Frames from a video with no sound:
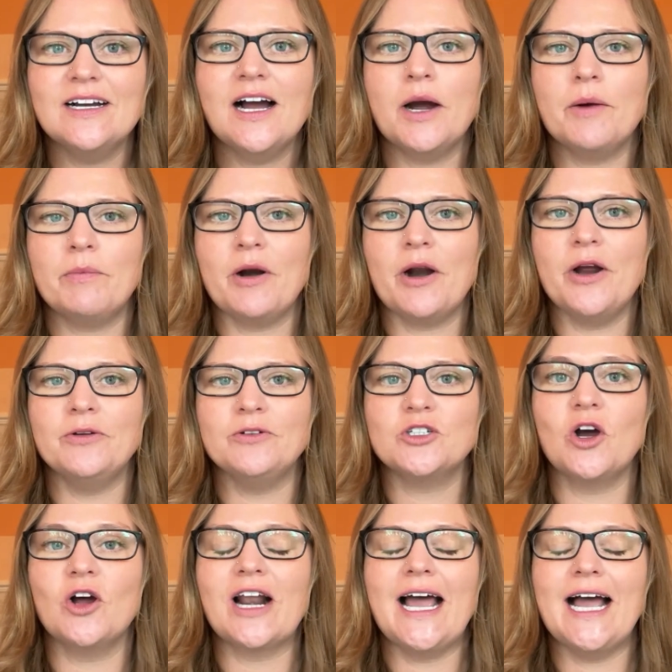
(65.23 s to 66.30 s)
approach
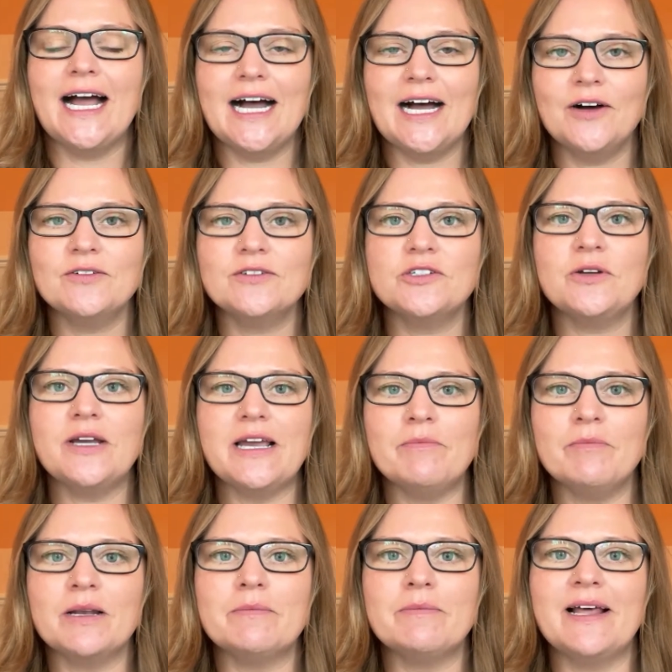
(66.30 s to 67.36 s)
on how to
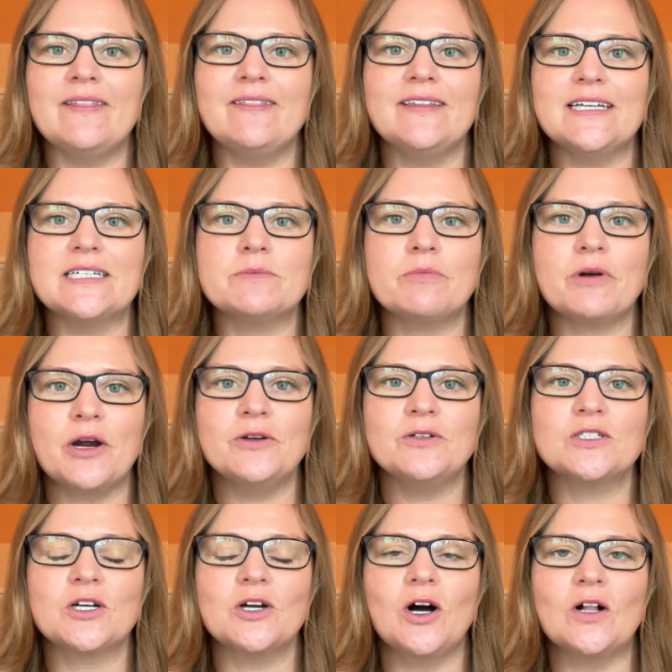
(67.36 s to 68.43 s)
implement this
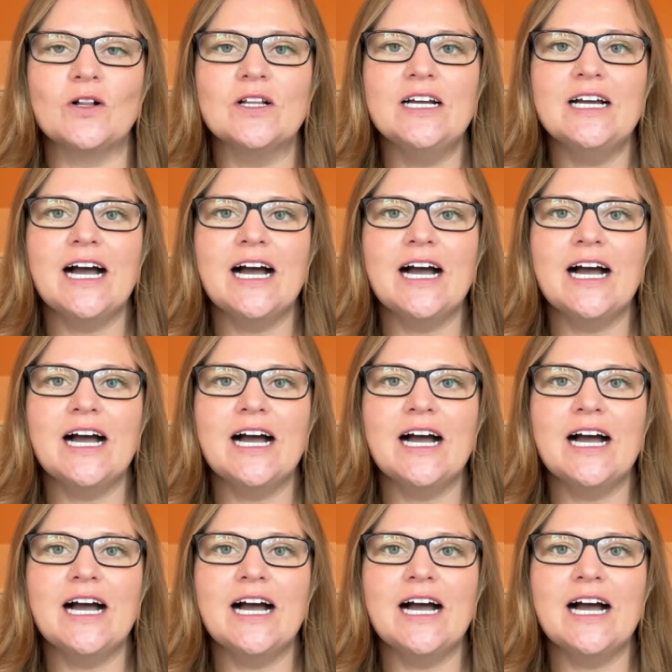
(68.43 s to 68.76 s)
protocol